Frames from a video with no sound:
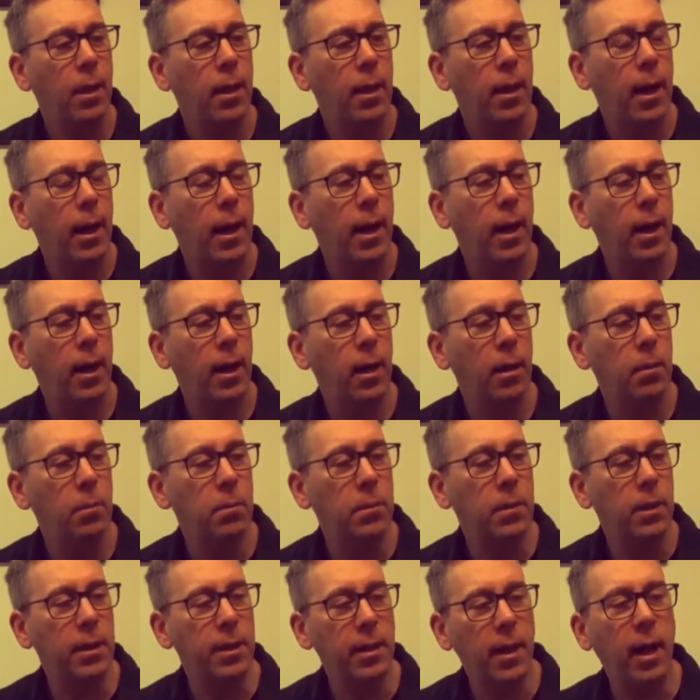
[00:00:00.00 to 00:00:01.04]

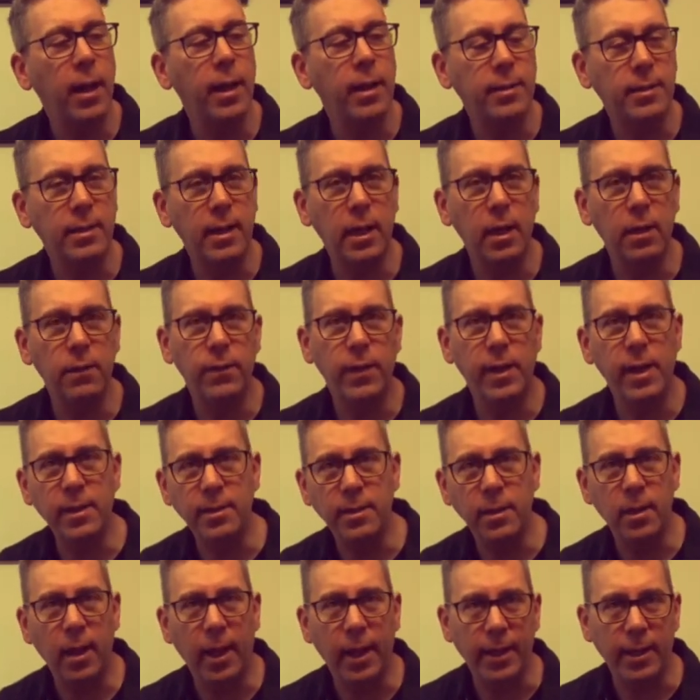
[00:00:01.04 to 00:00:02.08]
The nut itself
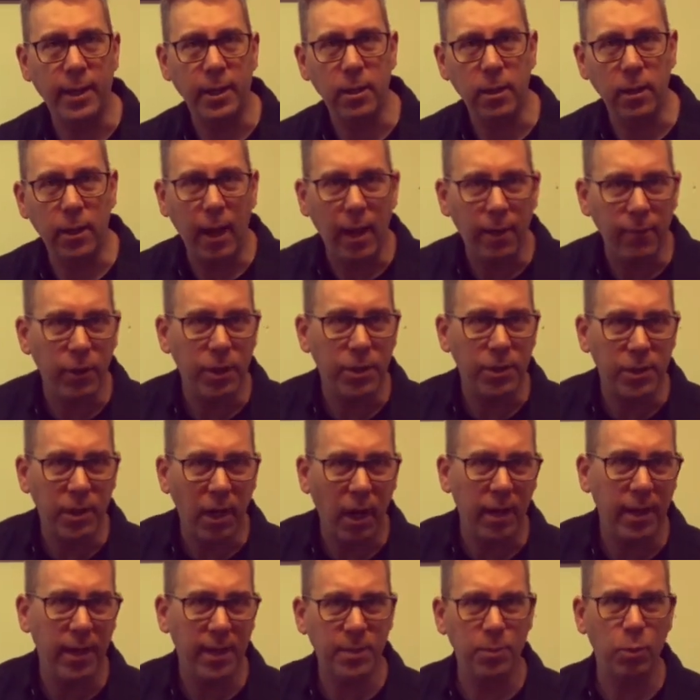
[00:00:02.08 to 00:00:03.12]
isn't like your average
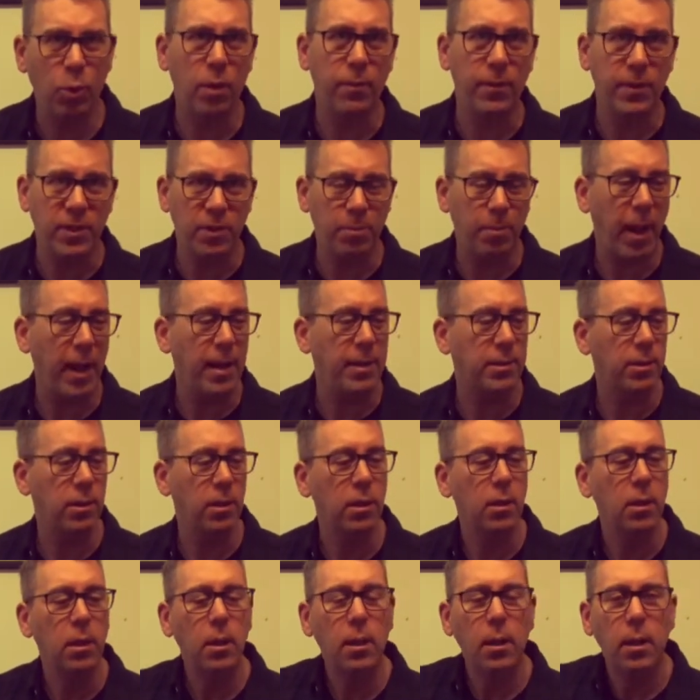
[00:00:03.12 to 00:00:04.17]
nut. It's more of a spacer
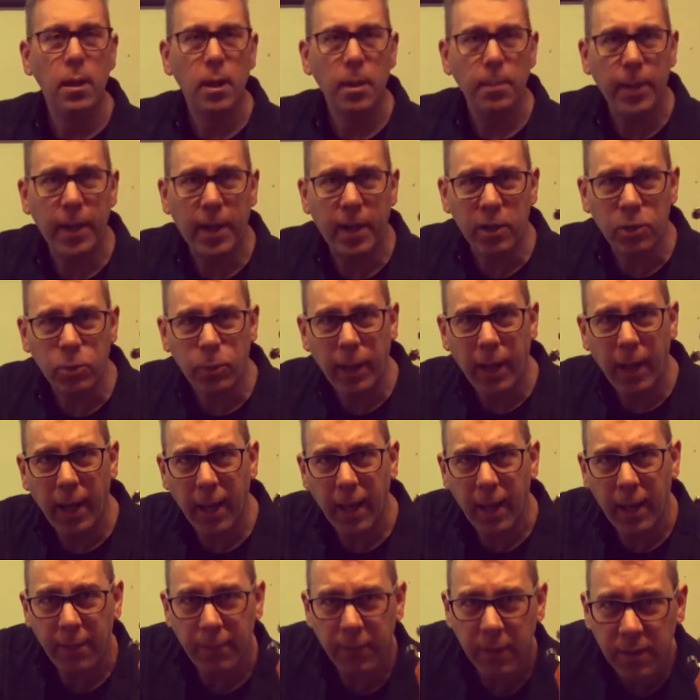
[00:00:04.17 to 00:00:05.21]
because we
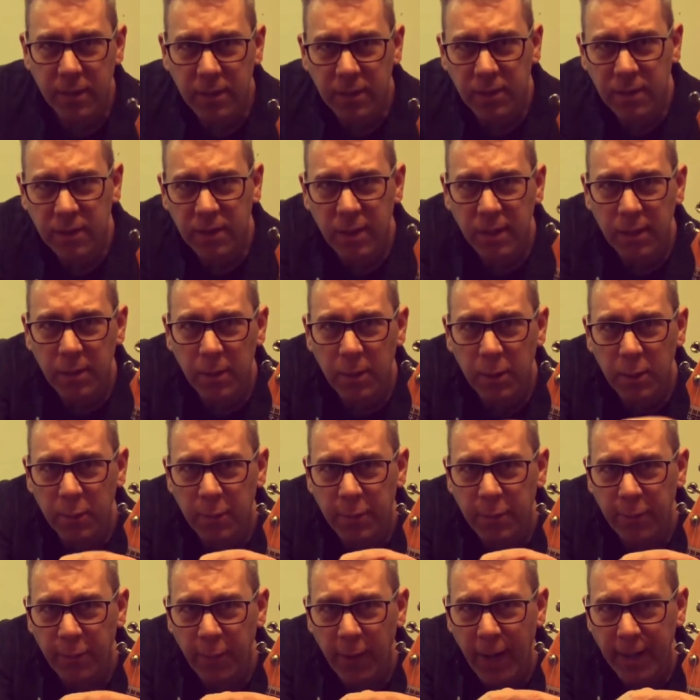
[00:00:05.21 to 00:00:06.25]
have a 0
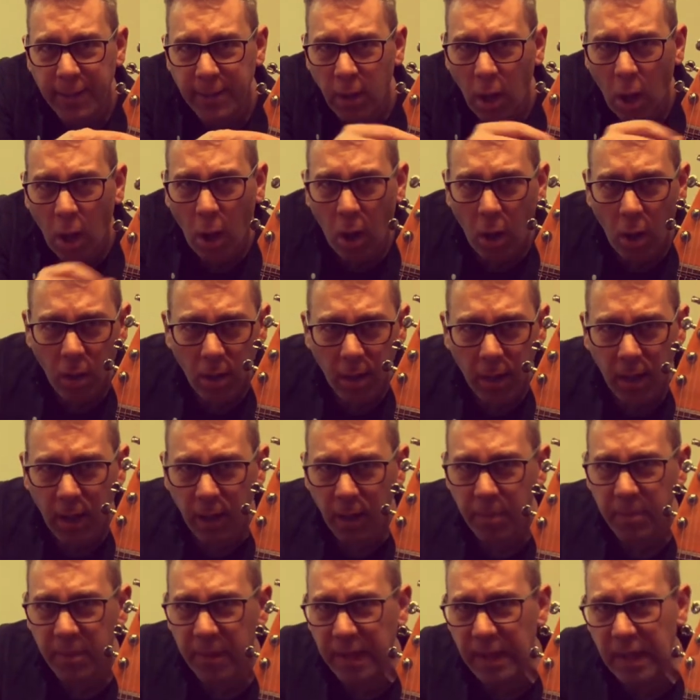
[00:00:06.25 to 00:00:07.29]
fret all
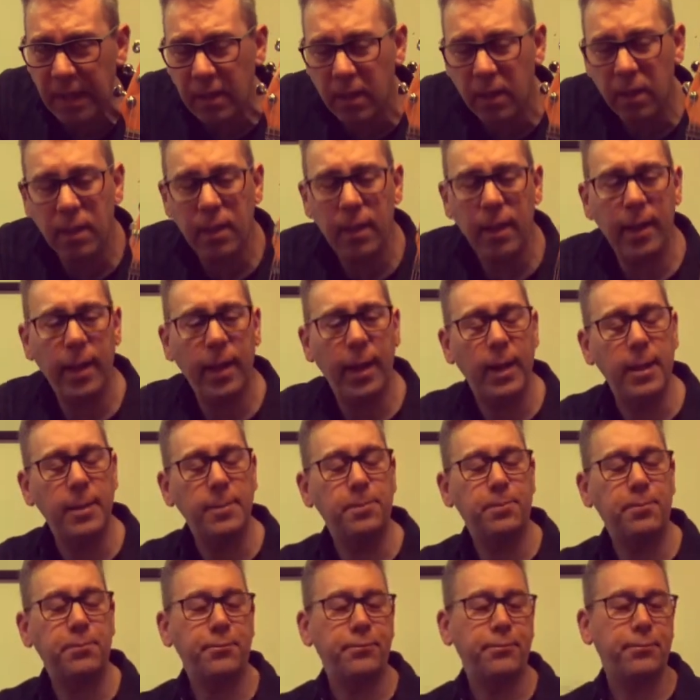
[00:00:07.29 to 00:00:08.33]
up in there.
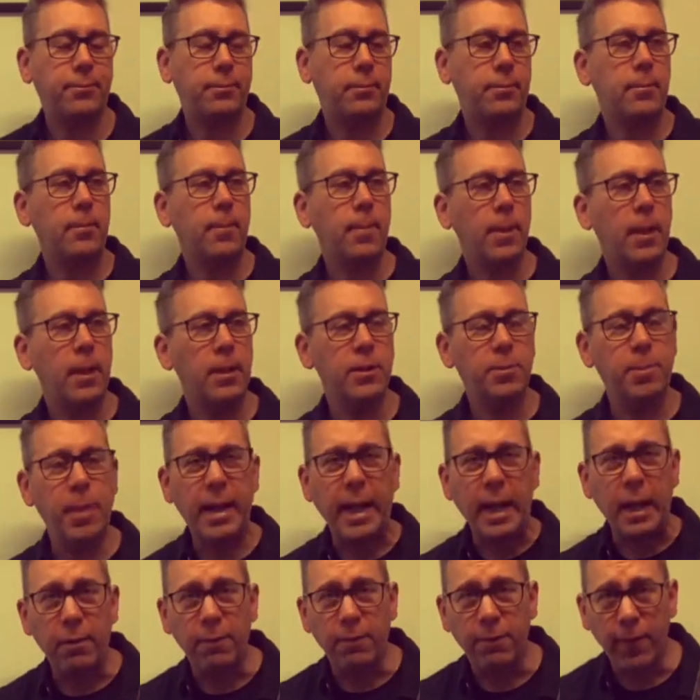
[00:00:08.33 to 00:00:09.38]
Speaking
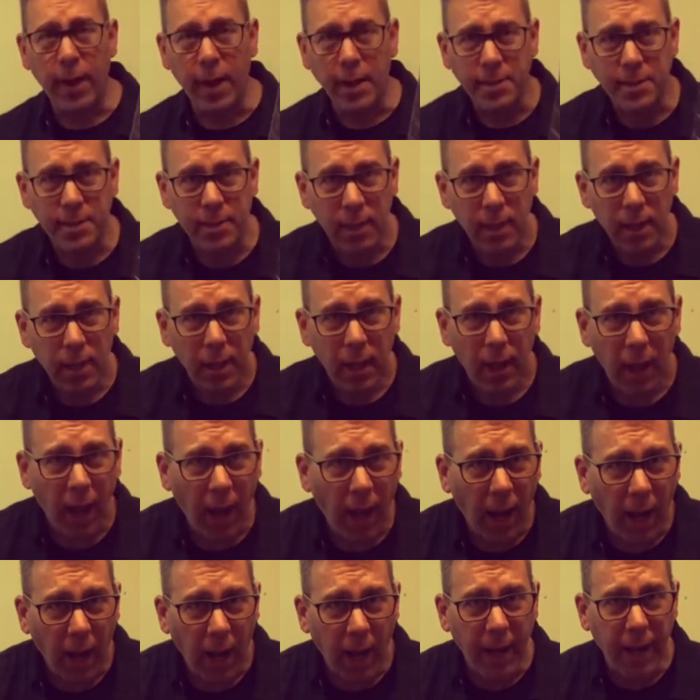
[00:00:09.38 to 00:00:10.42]
of frets,
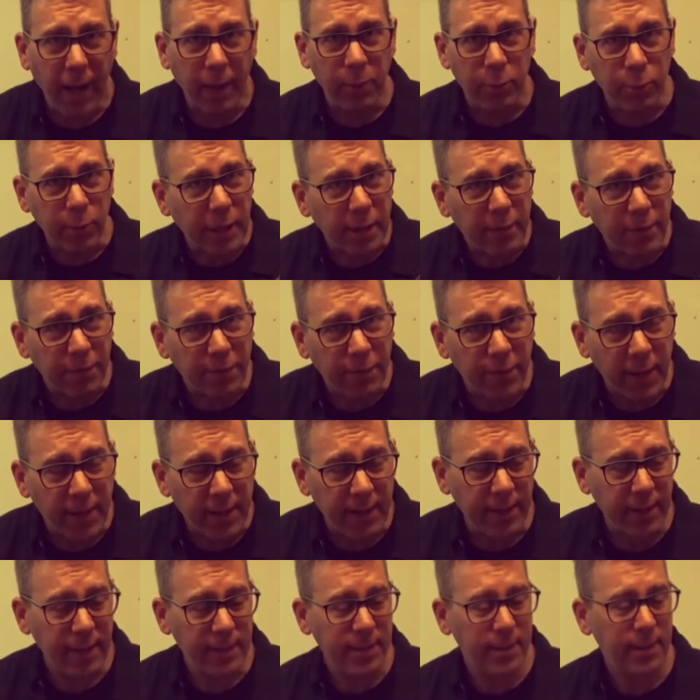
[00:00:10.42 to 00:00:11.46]
I refretted
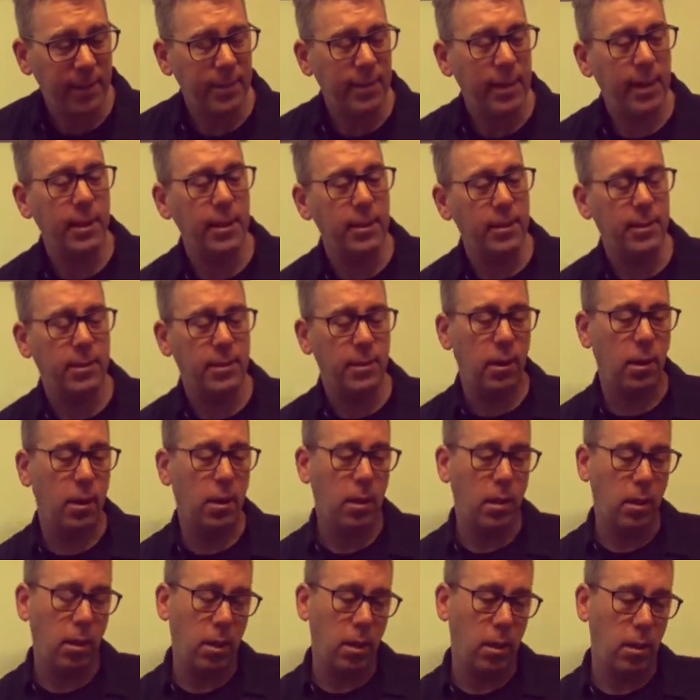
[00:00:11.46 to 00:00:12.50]
it. These
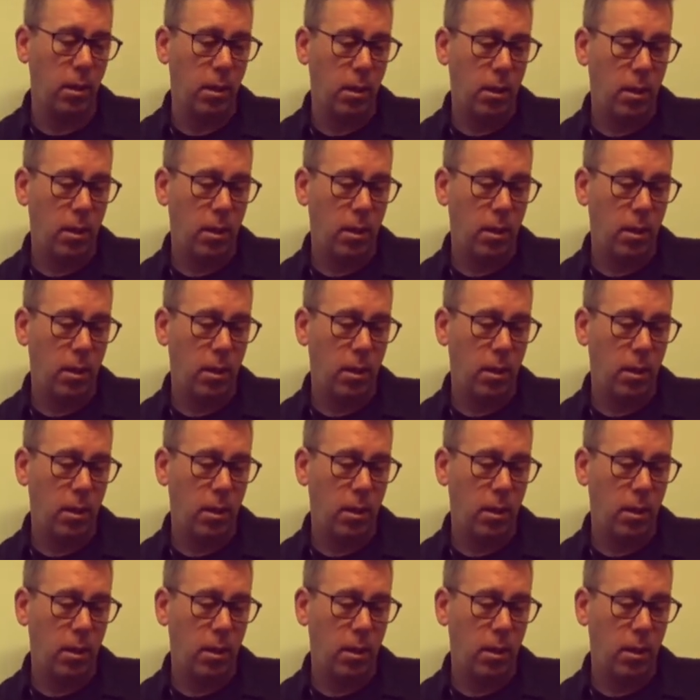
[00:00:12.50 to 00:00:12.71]
are